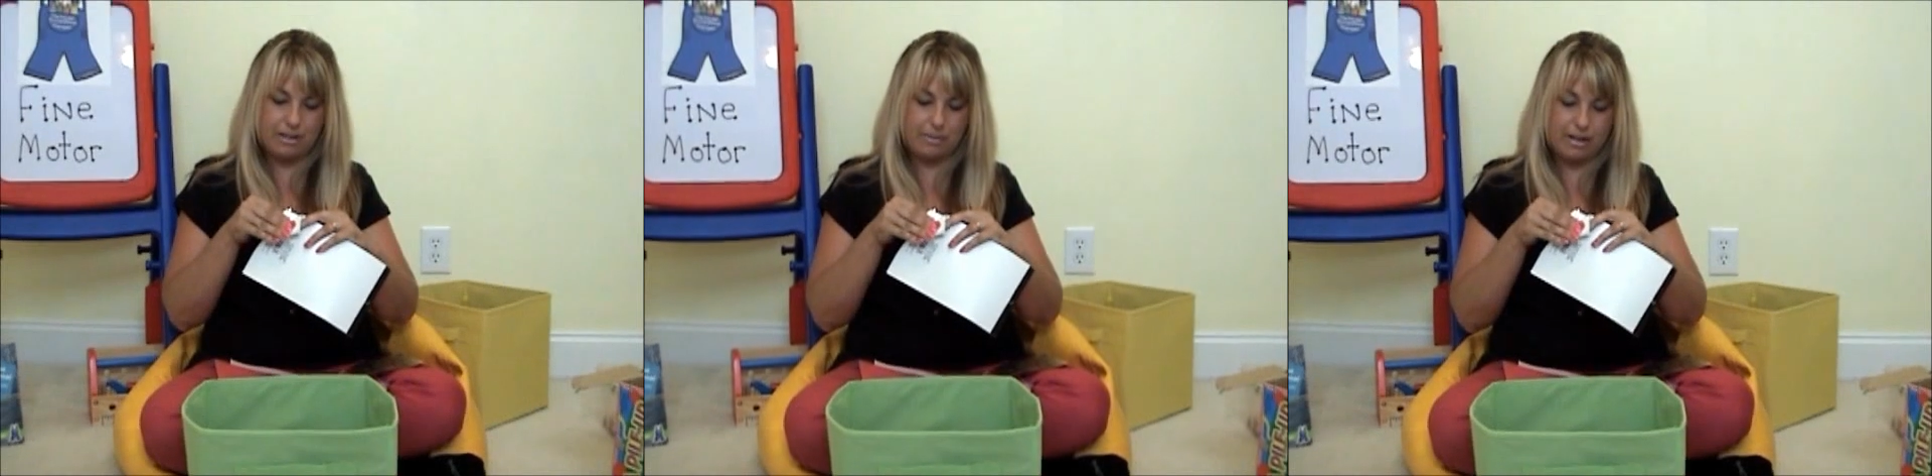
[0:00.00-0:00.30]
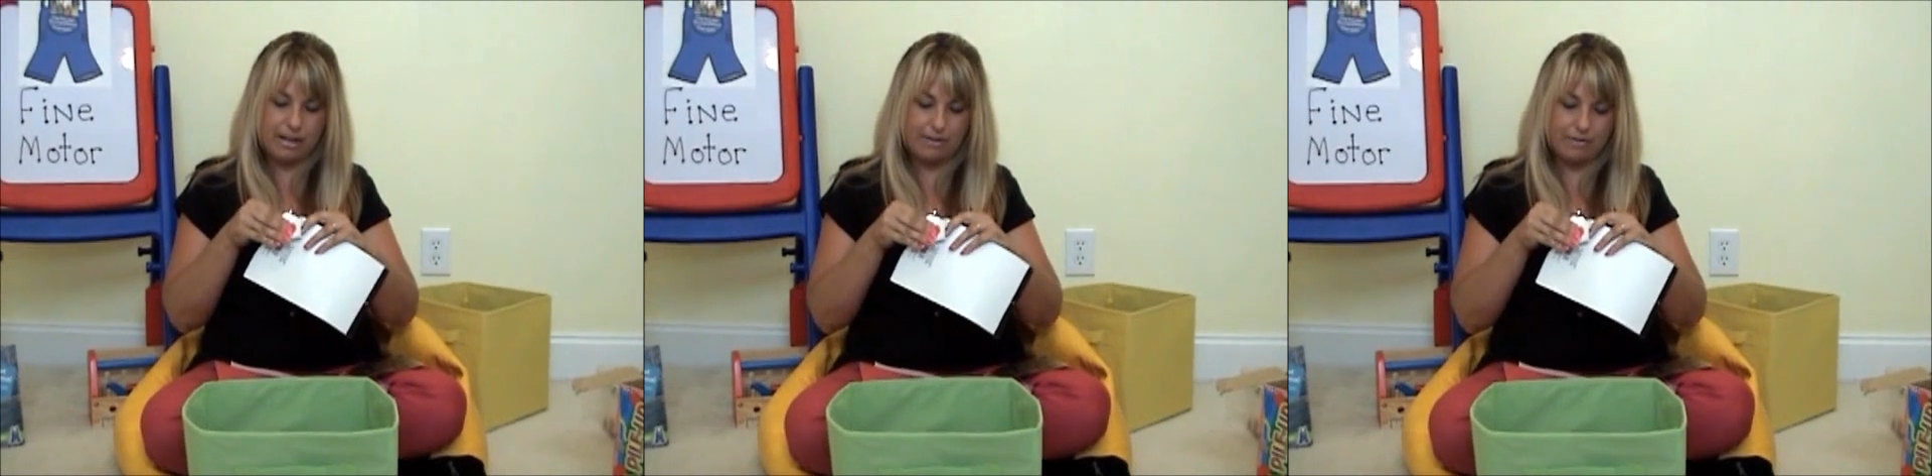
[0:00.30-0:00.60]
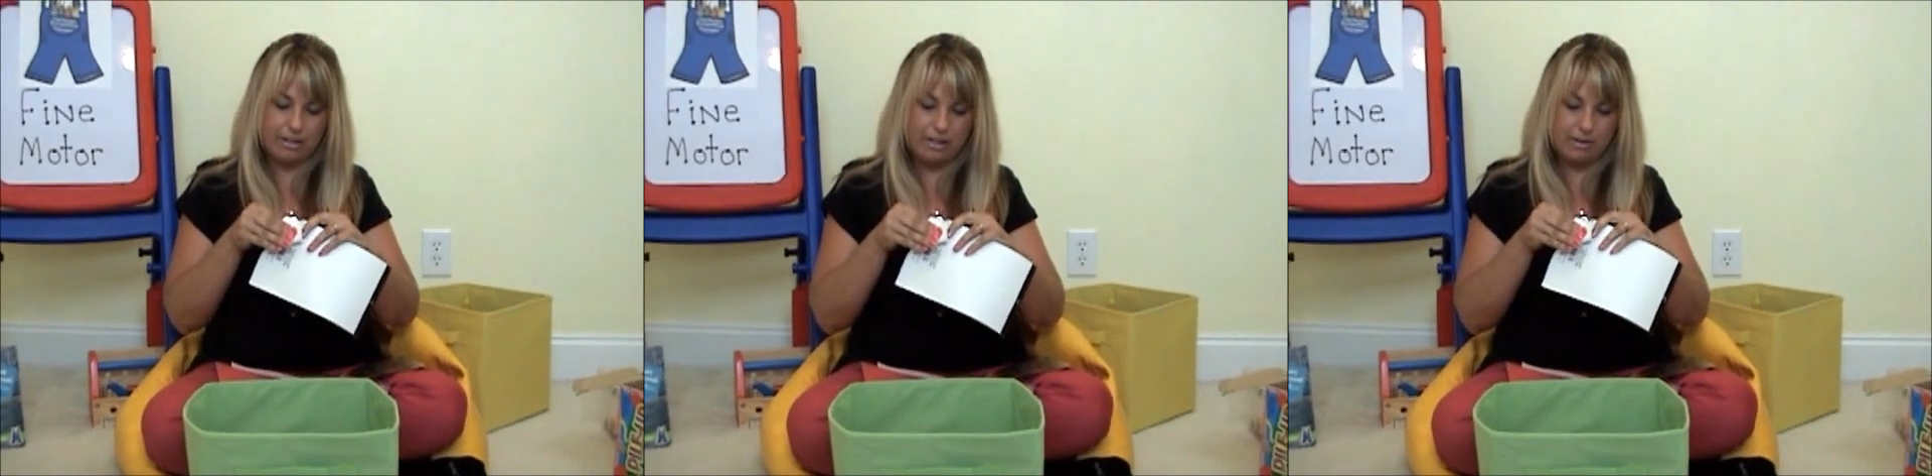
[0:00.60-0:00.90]
and I'm going to
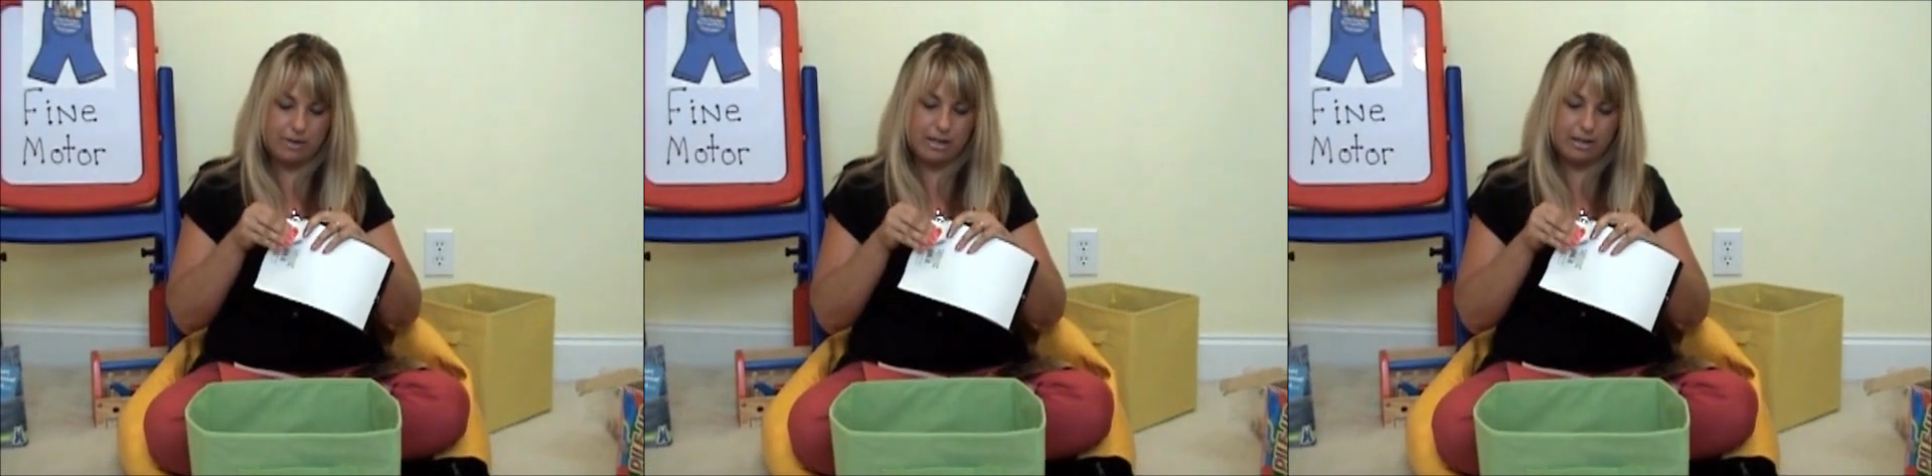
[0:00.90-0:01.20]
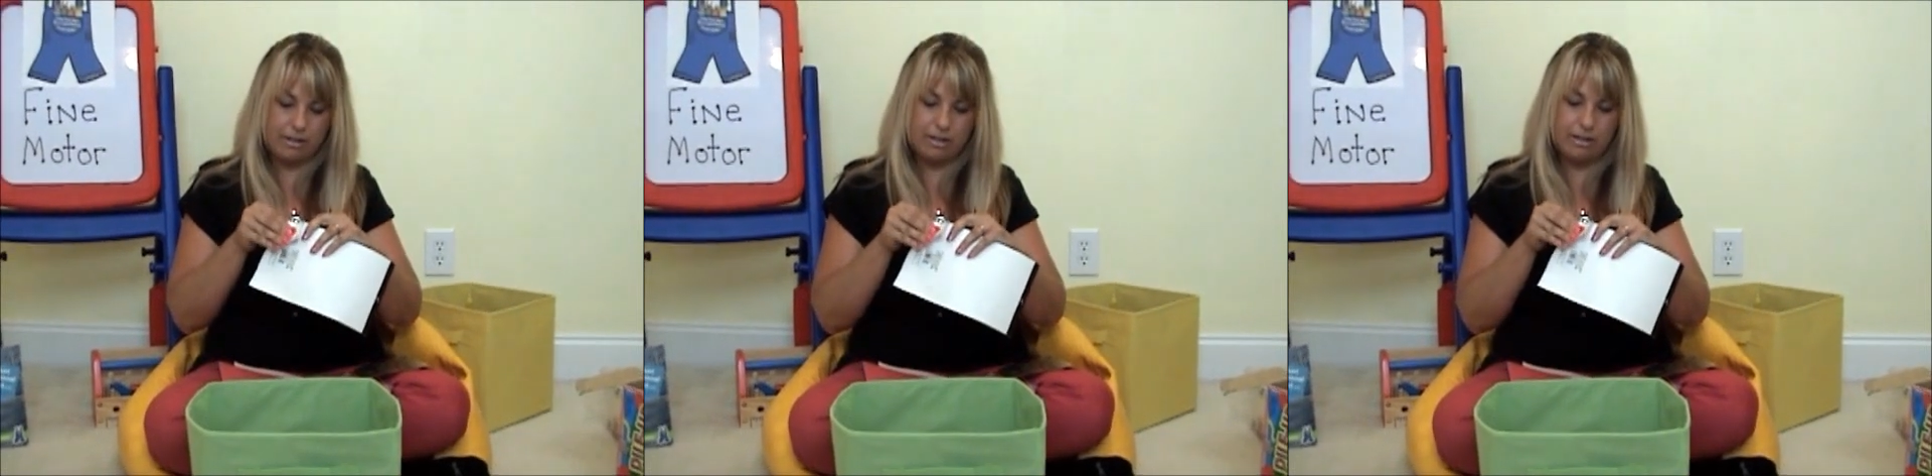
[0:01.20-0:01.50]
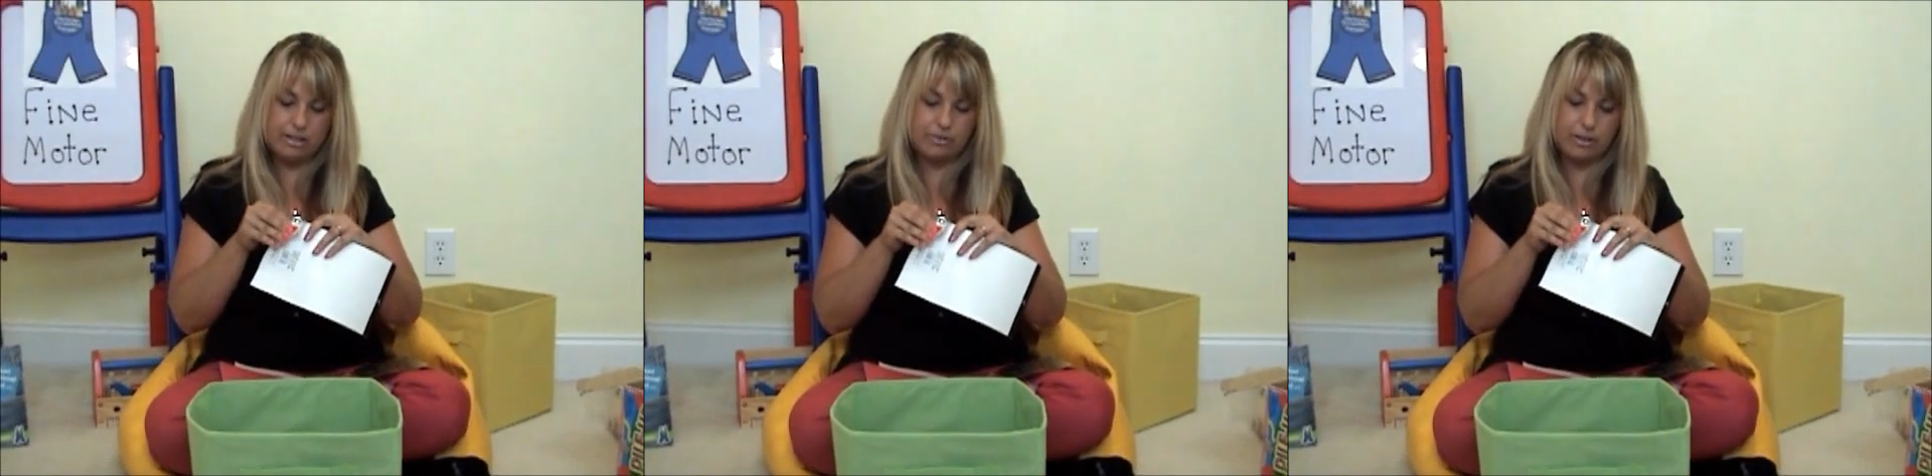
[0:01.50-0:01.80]
have to dig my nail into
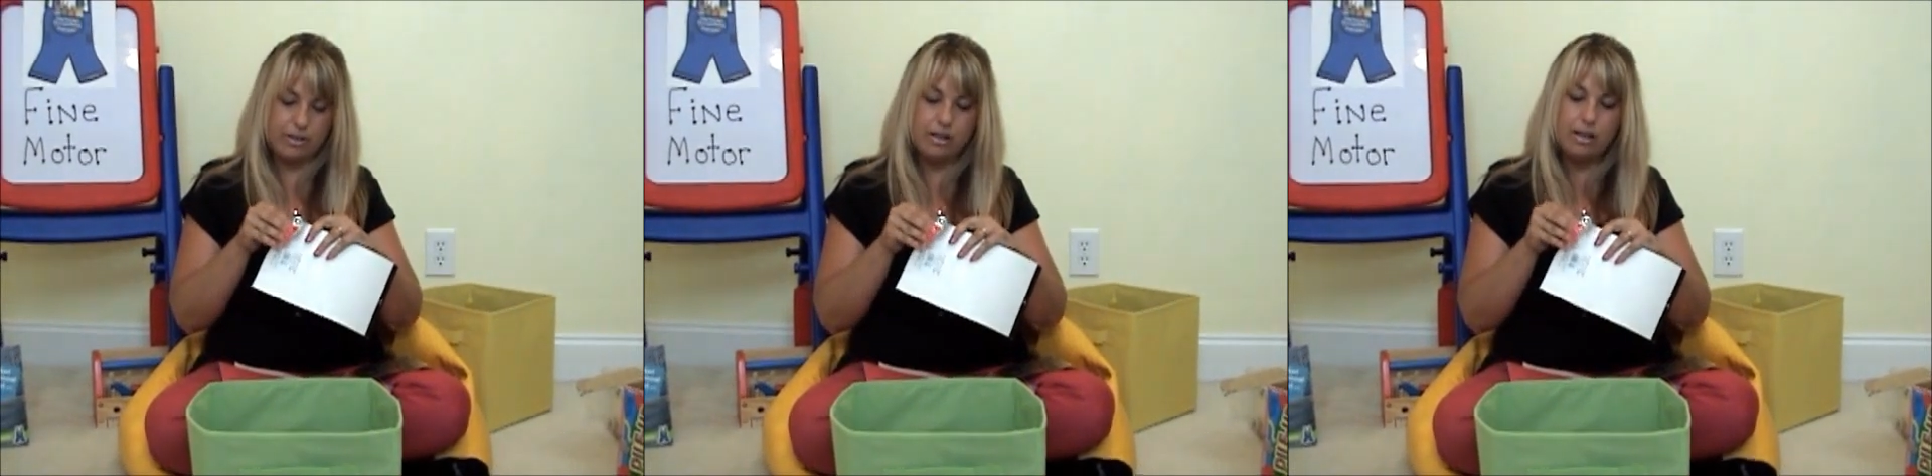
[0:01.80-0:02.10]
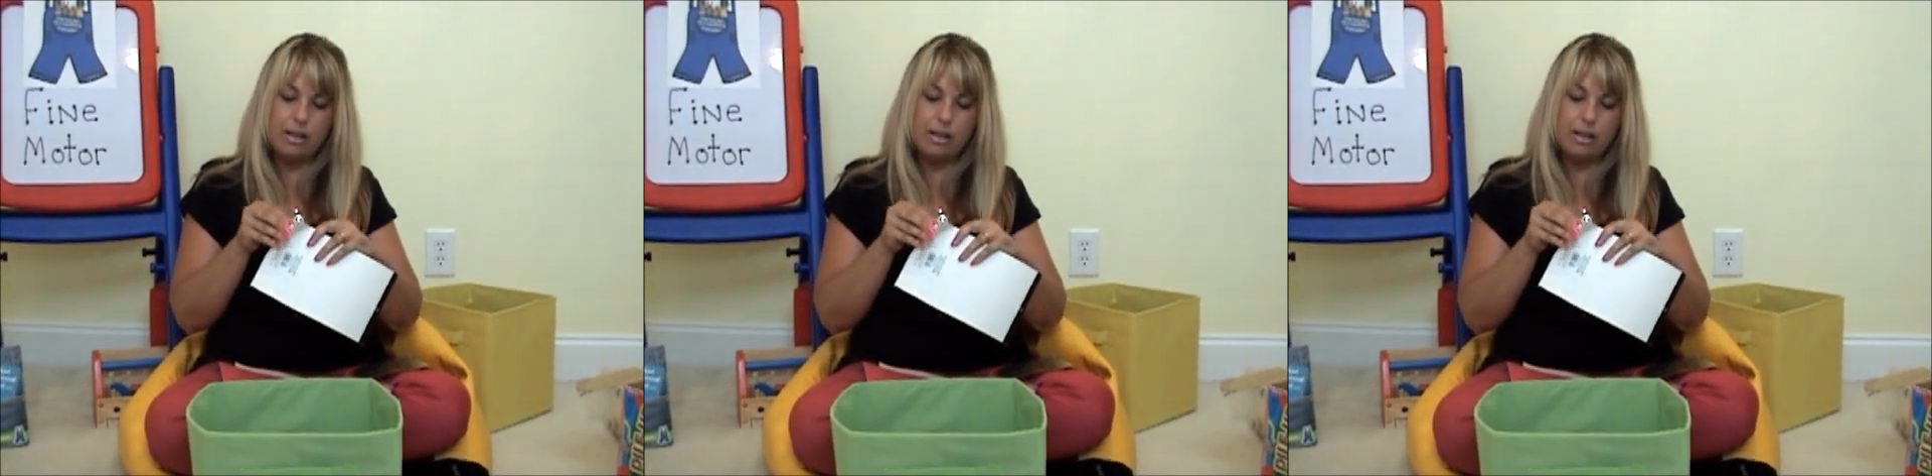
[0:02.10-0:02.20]
this one,